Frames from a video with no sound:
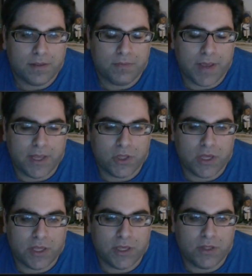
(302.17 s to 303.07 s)
Page
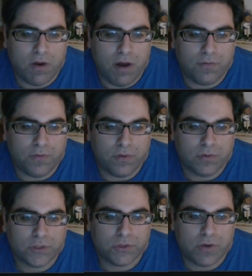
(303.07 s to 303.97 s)
says he's awful.
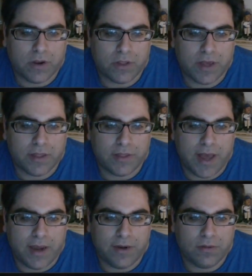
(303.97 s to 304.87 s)
Strzok says
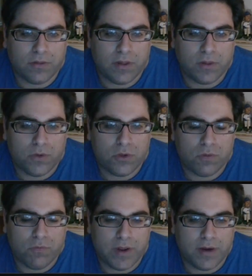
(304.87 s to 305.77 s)
God, Hillary
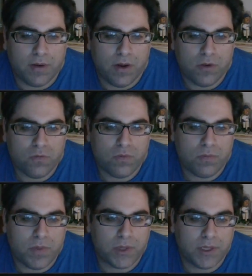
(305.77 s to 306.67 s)
should win 100
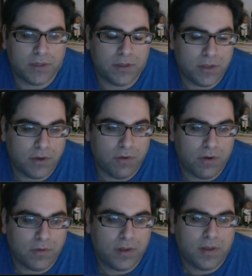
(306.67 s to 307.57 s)
million to
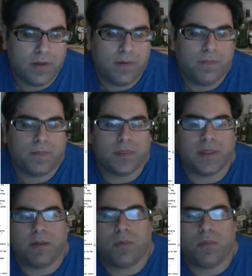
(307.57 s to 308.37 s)
0. Then